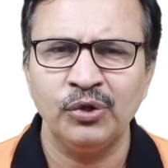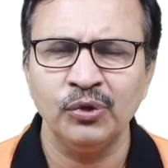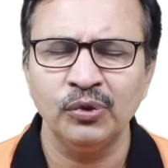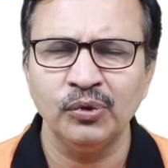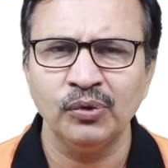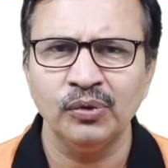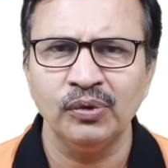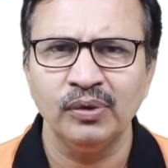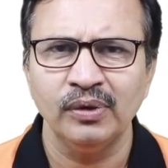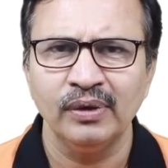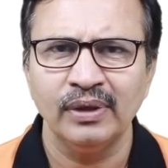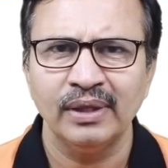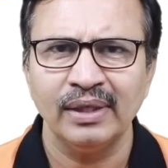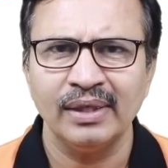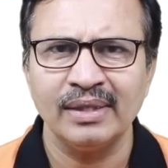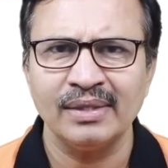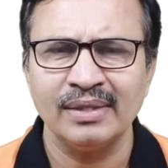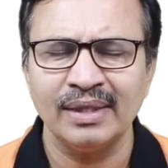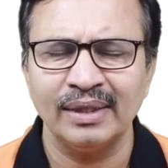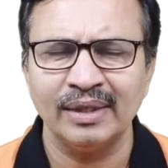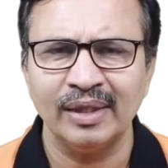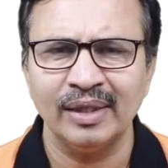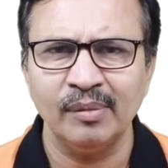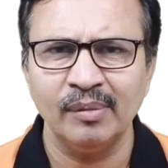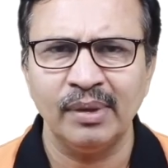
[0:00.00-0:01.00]
do is
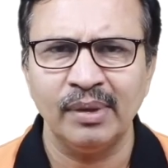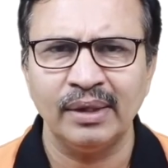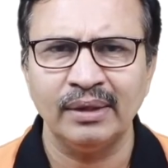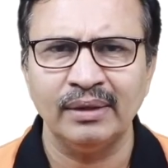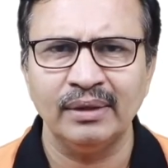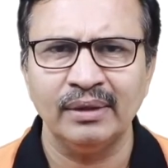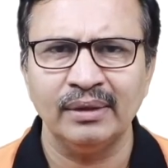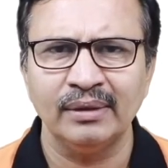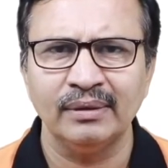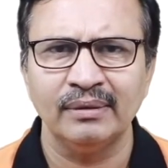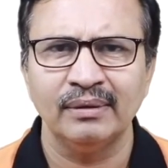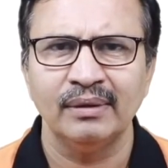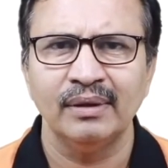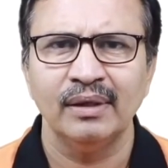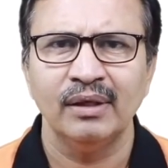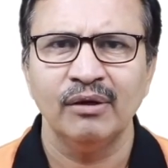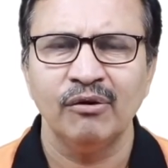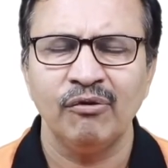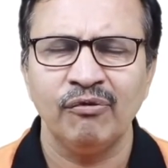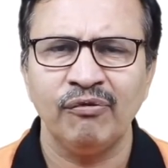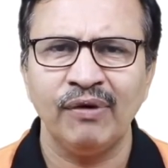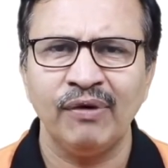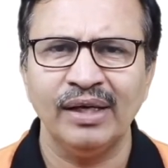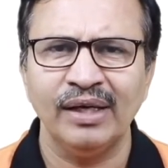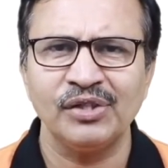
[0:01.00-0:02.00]
nothing but the
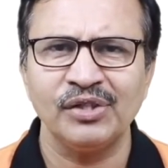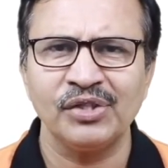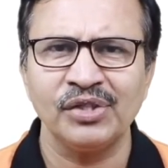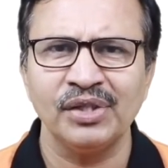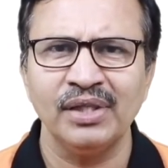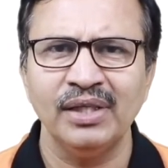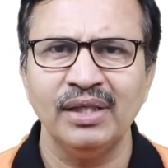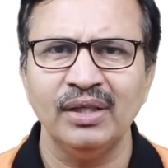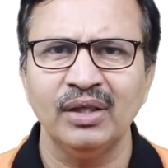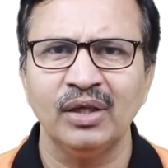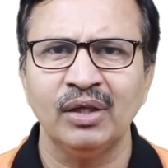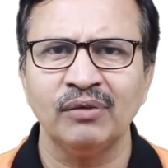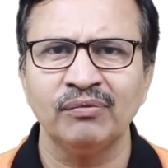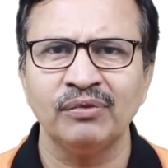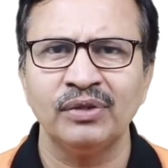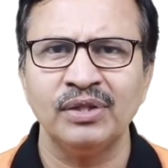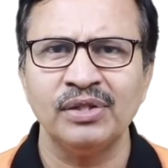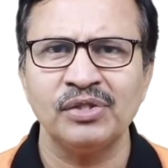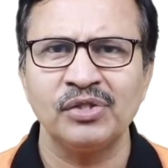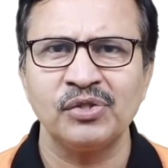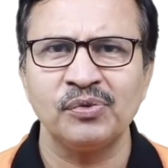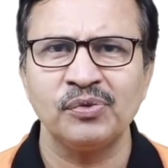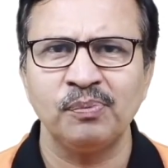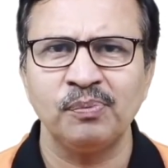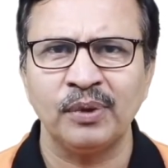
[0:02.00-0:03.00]
functioning of
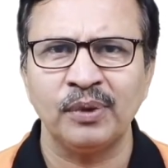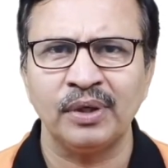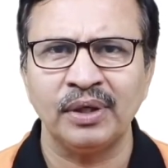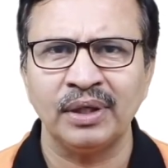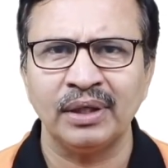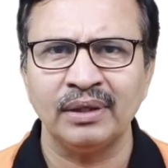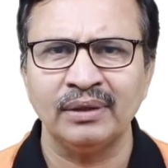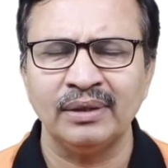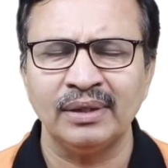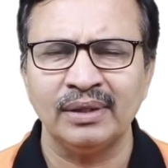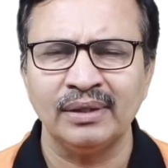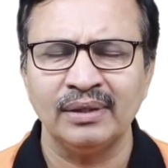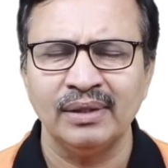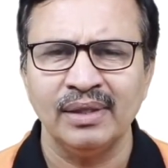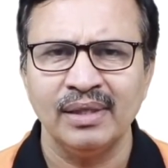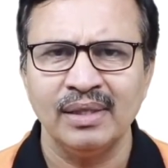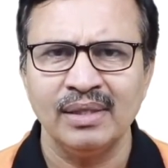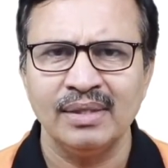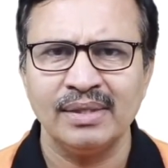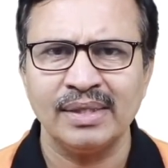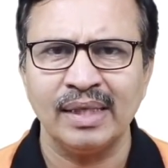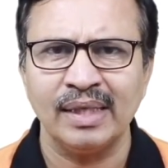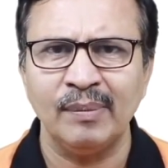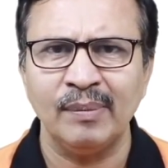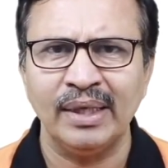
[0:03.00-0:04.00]
this particular
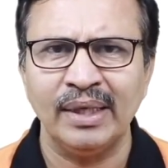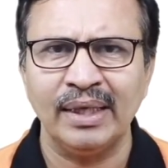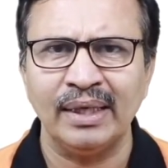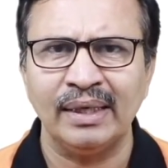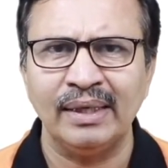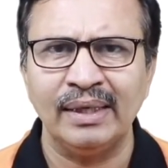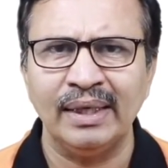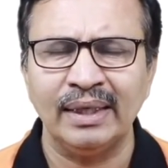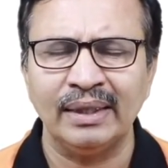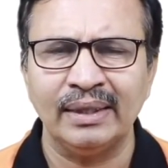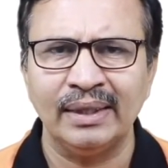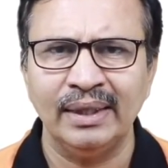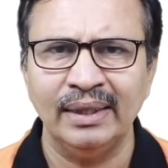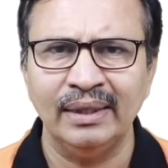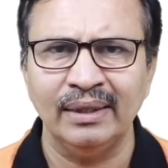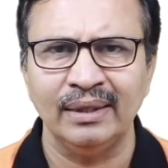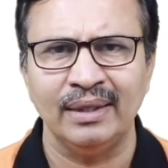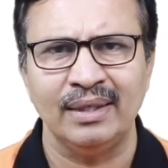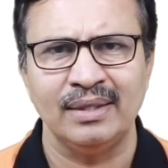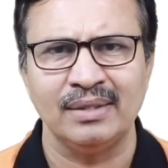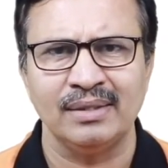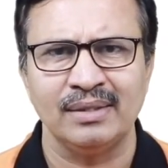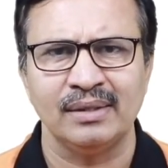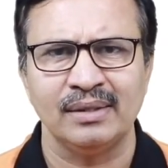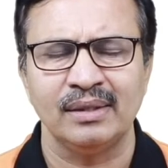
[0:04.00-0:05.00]
semiconducting
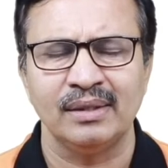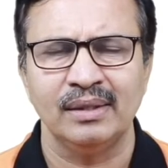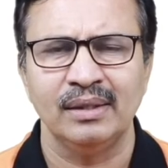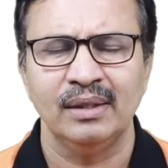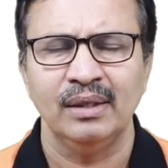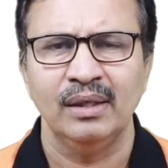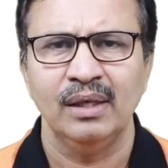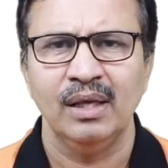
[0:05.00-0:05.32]
laser.